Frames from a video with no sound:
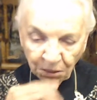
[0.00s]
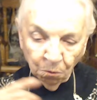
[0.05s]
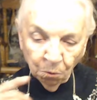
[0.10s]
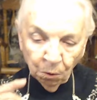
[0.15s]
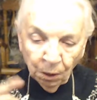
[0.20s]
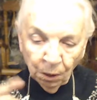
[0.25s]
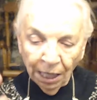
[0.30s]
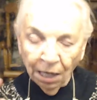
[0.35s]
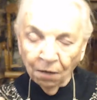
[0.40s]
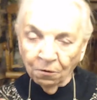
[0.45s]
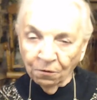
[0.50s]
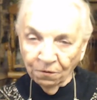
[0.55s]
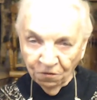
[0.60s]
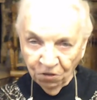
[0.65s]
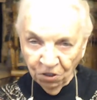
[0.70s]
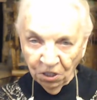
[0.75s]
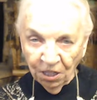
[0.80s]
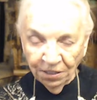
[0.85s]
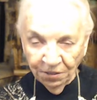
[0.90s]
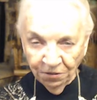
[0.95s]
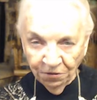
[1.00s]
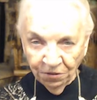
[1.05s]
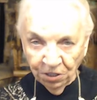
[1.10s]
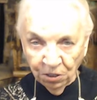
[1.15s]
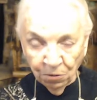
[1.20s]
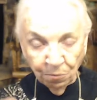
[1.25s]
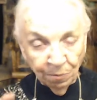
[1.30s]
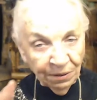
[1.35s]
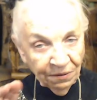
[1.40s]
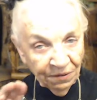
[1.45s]
we're out of Genesis.
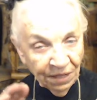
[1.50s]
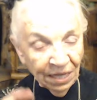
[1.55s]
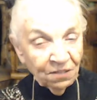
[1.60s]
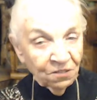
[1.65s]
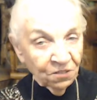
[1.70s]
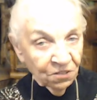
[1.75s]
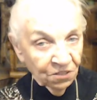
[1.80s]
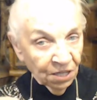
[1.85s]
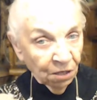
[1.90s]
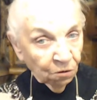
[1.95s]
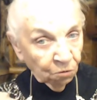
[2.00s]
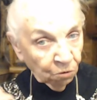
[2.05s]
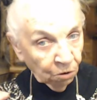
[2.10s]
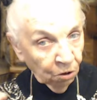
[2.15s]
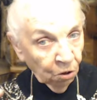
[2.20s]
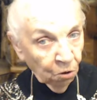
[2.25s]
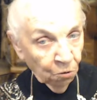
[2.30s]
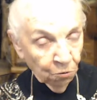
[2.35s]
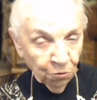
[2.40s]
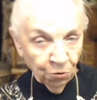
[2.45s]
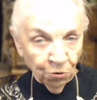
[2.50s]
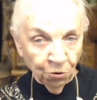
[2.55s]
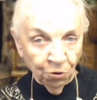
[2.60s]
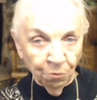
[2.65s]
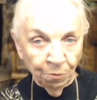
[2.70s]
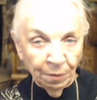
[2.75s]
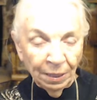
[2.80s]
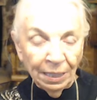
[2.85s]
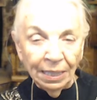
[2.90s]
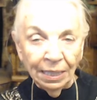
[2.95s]
But that's how close to
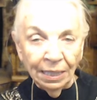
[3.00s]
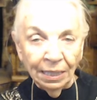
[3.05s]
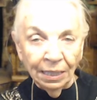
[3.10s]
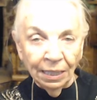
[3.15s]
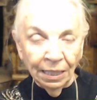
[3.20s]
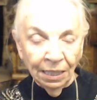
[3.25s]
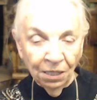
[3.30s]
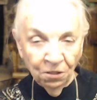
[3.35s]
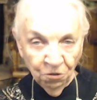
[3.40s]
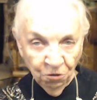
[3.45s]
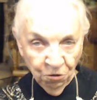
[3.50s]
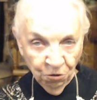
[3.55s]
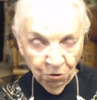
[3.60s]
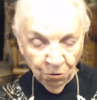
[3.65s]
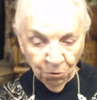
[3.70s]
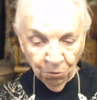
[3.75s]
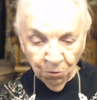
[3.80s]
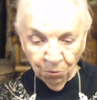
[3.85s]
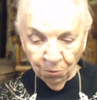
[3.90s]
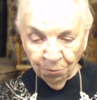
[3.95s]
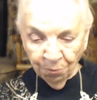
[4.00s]
being into